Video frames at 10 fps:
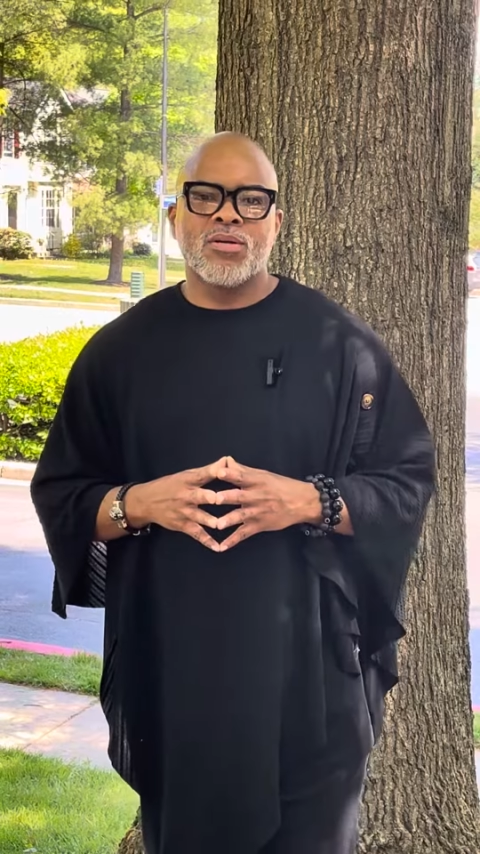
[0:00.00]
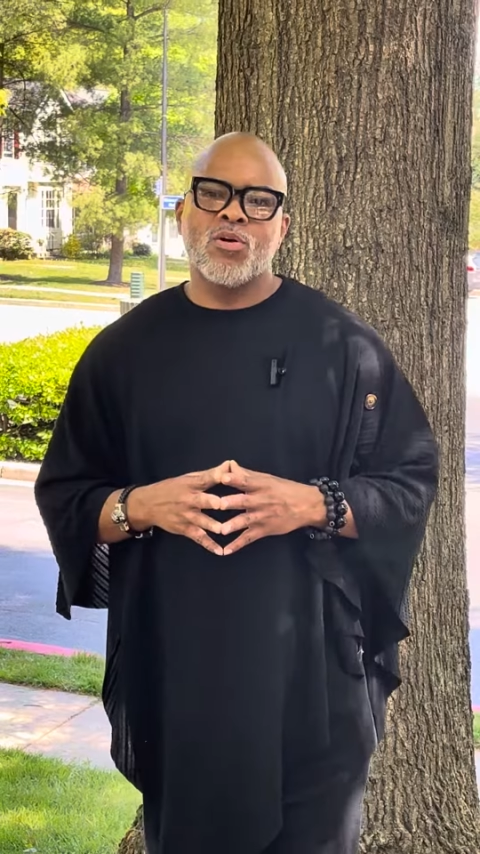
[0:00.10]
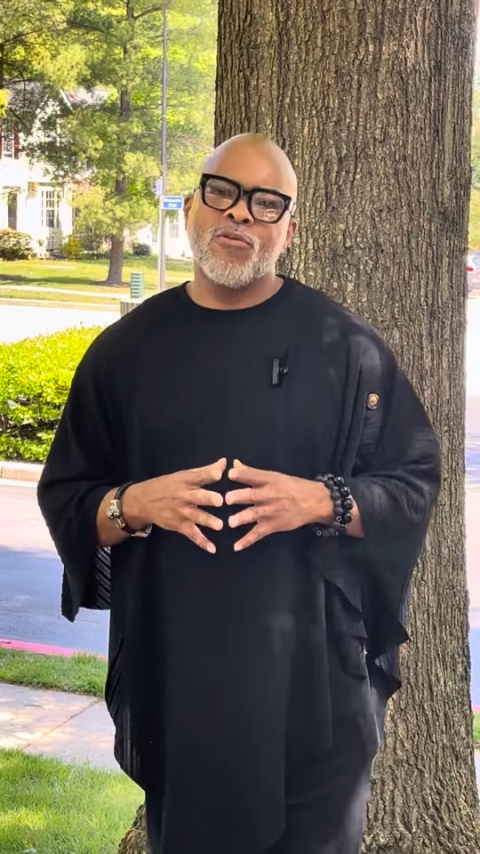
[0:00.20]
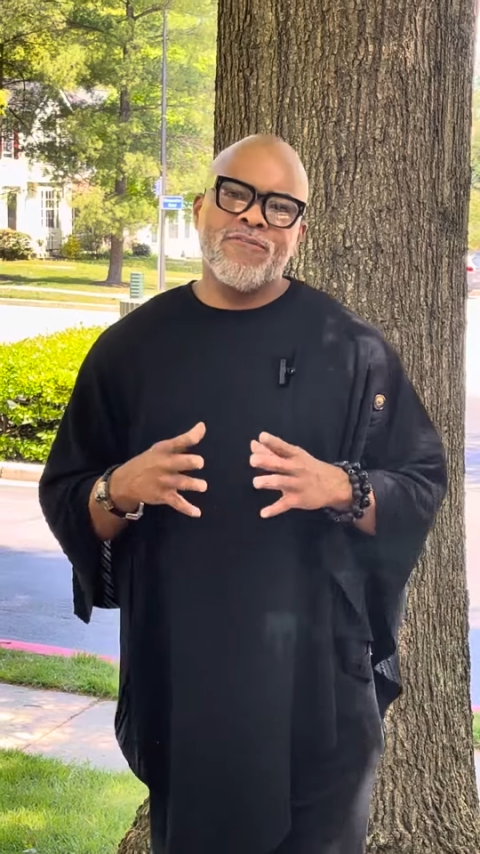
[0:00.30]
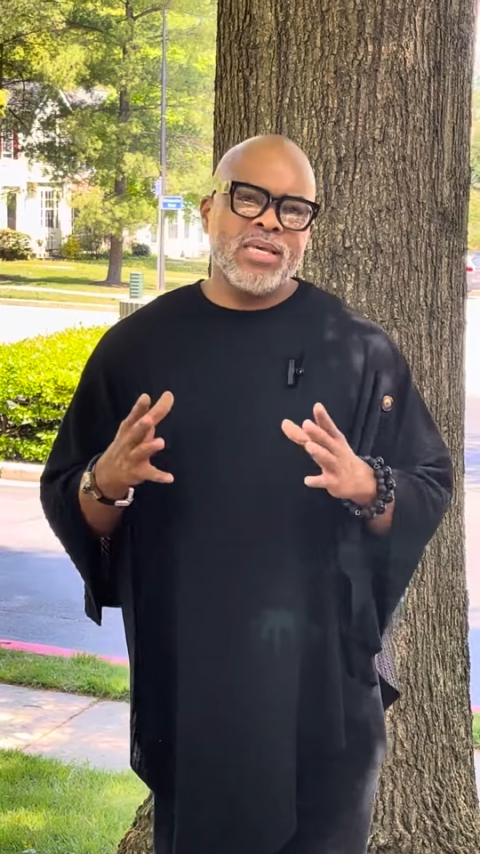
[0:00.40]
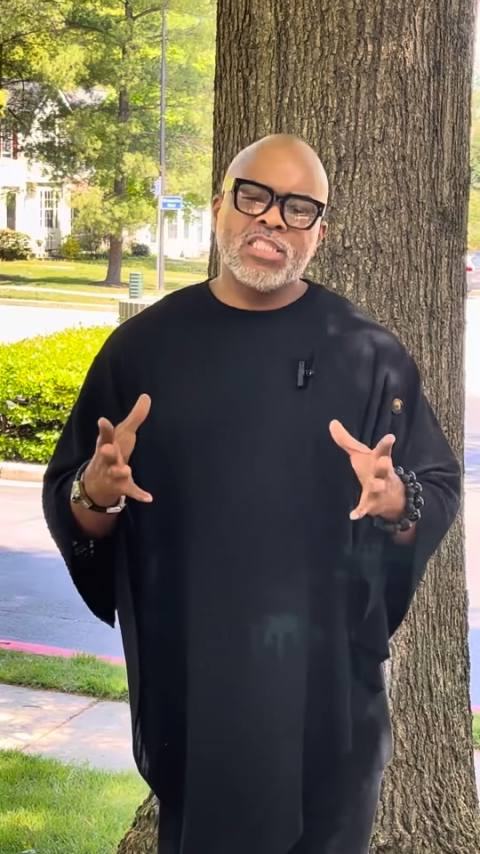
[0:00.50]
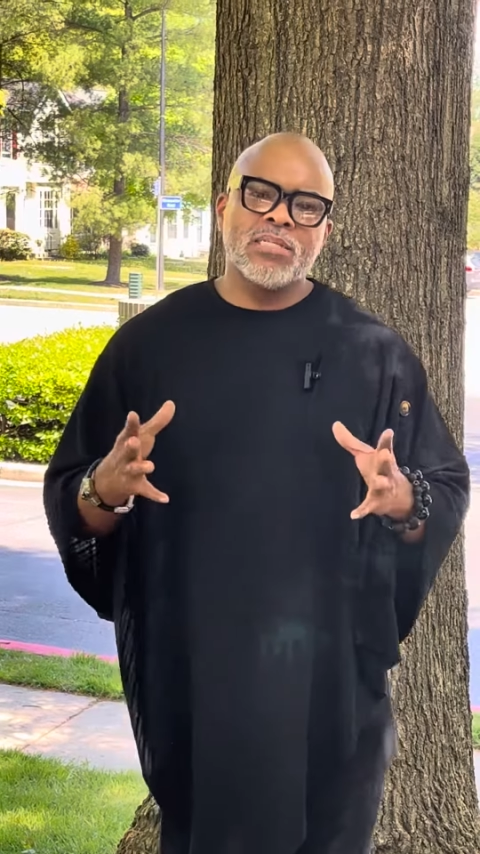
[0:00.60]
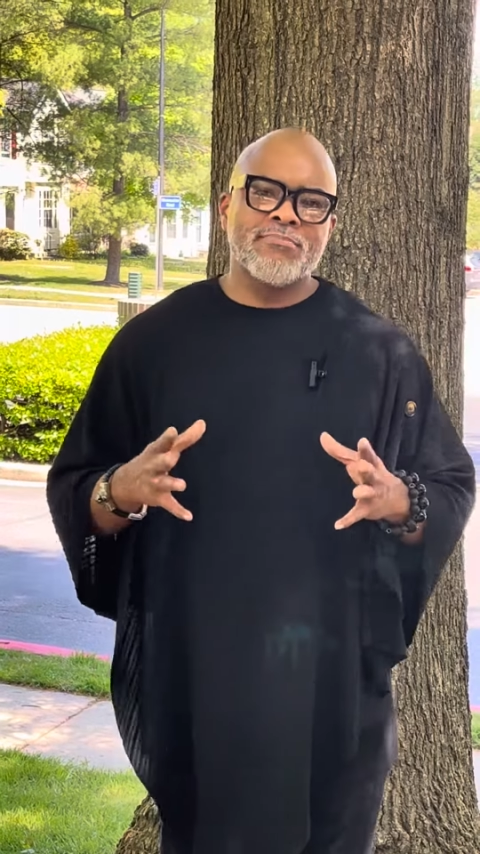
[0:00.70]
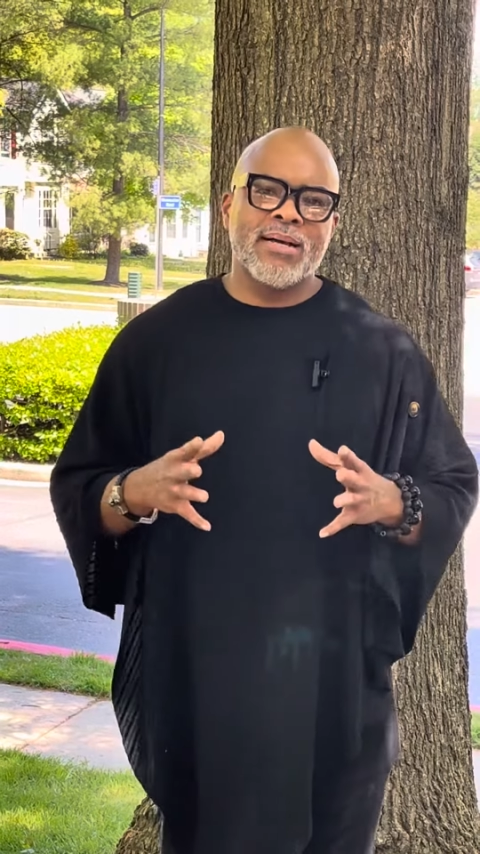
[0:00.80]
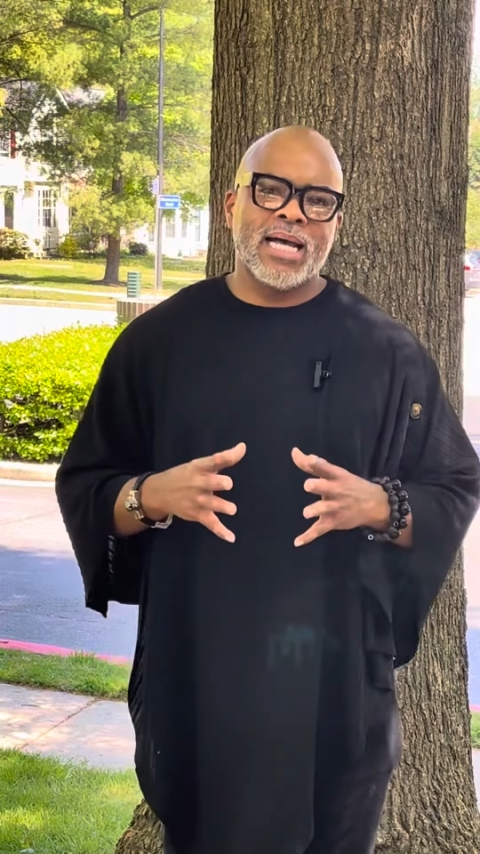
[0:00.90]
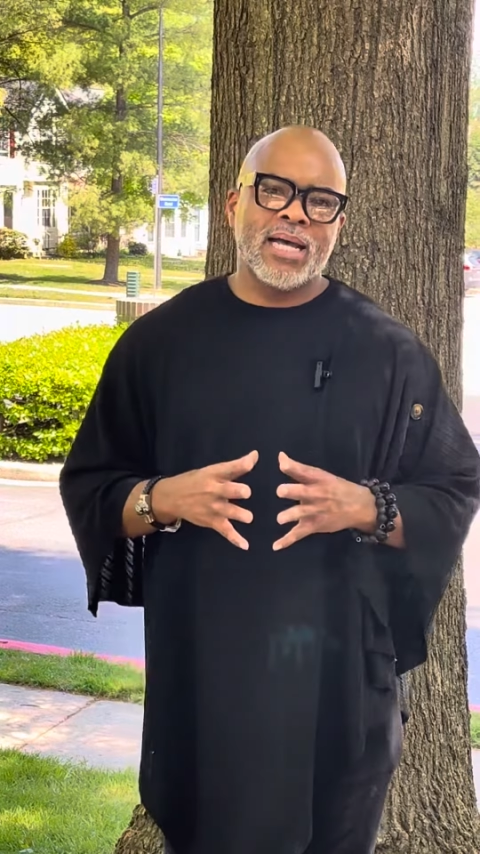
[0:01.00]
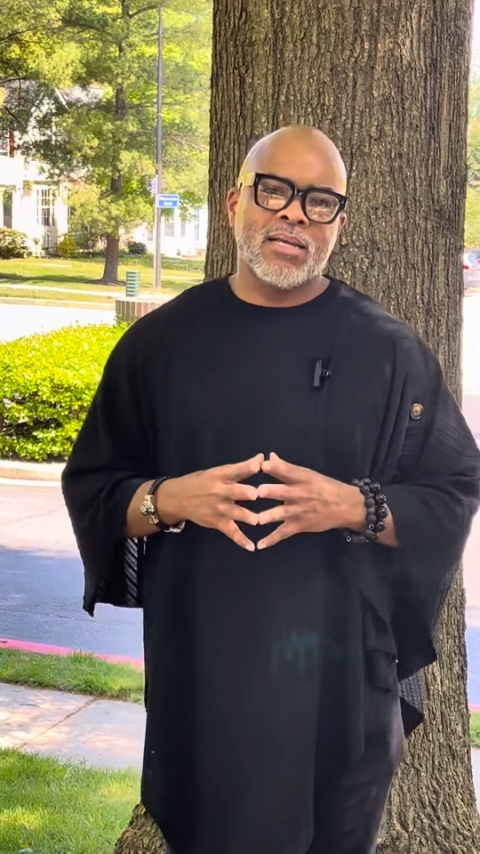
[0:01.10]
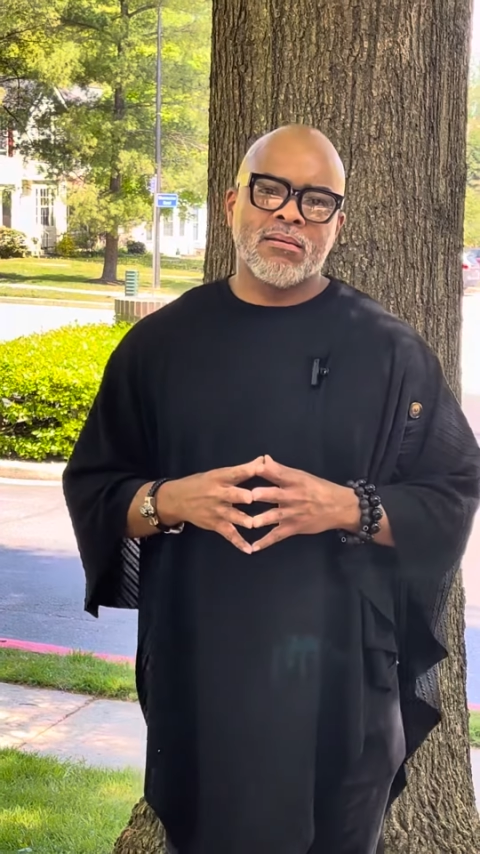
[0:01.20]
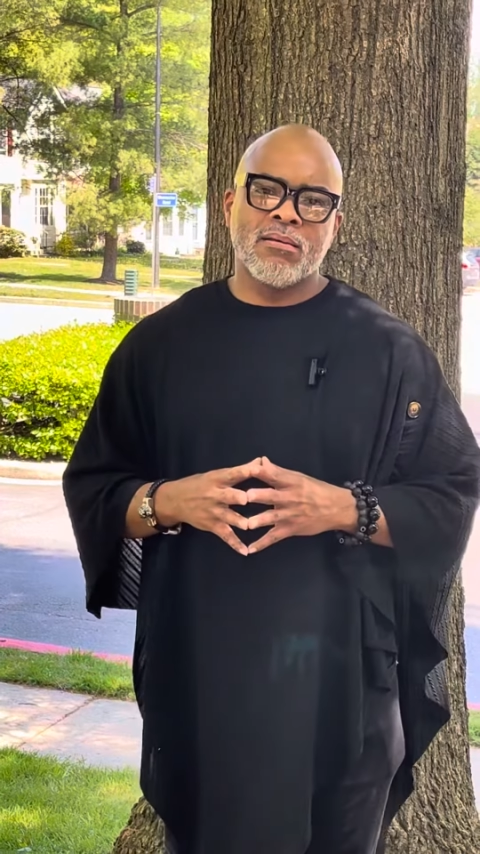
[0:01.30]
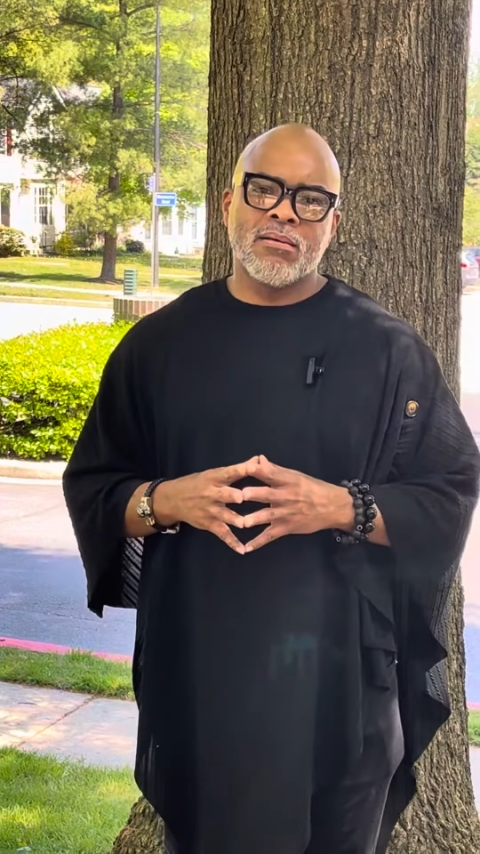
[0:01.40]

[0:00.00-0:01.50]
Go feed your mind.